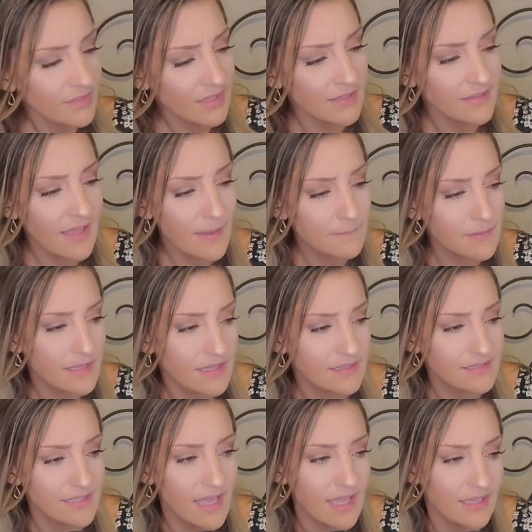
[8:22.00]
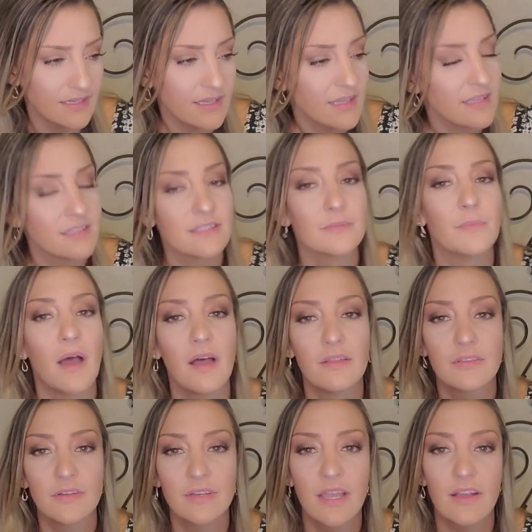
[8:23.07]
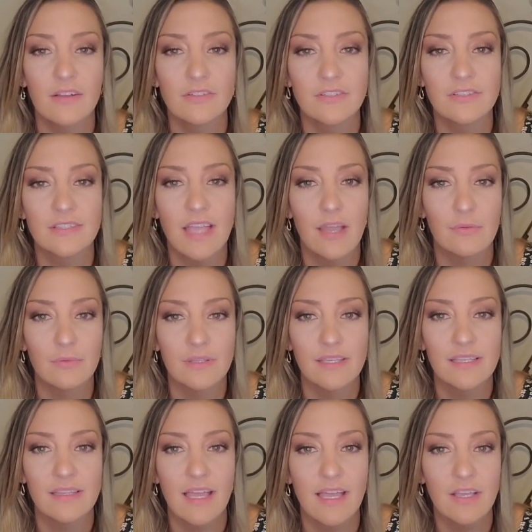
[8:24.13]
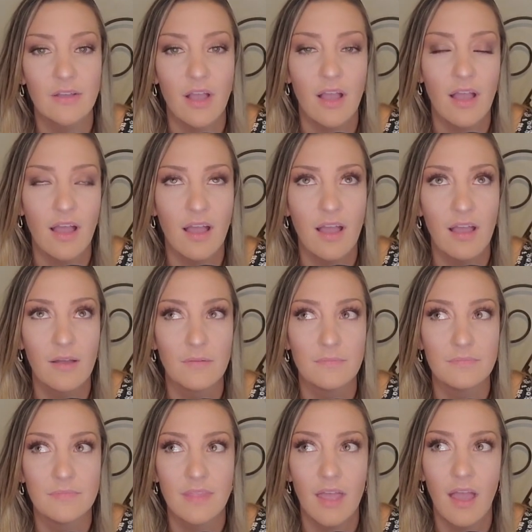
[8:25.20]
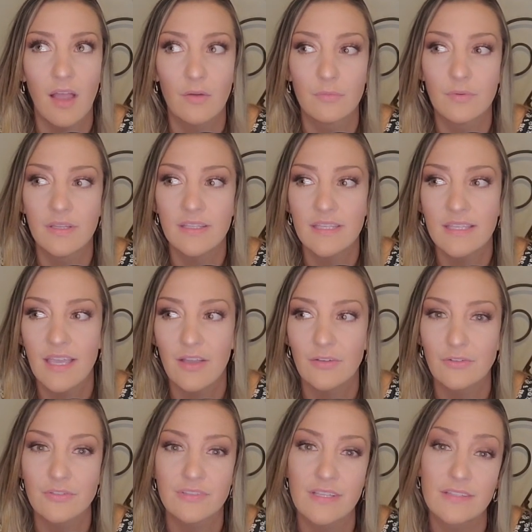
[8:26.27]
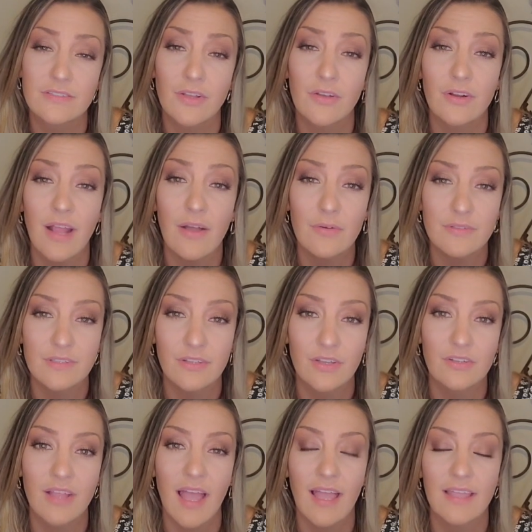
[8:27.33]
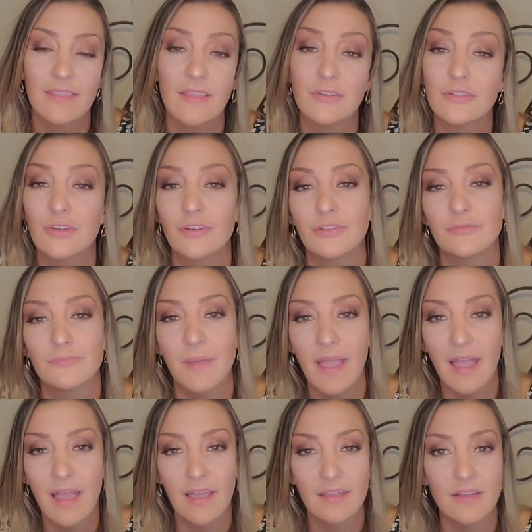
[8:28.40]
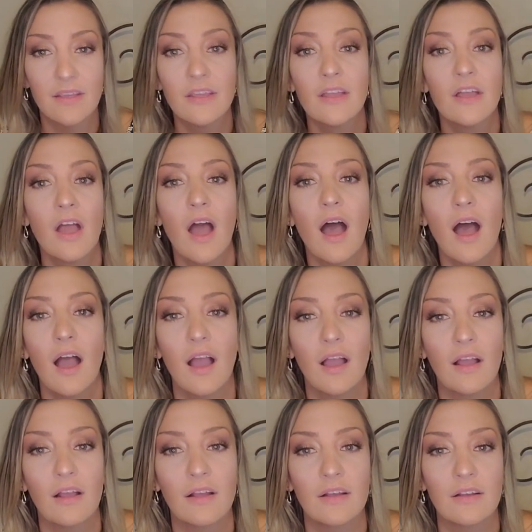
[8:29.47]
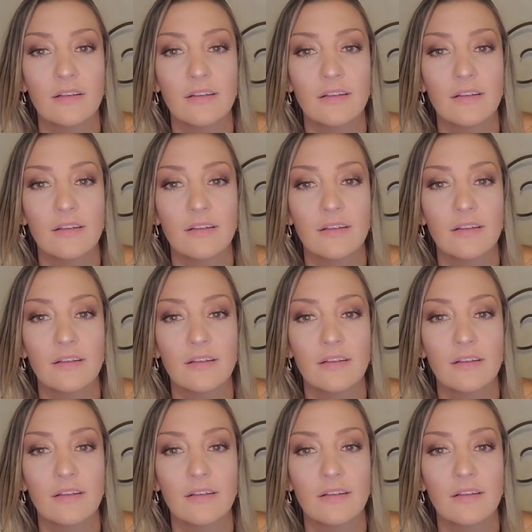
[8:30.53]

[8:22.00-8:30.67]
That being said, some other characters that I really like, that are really characters that started out as a good guy and then turned bad, are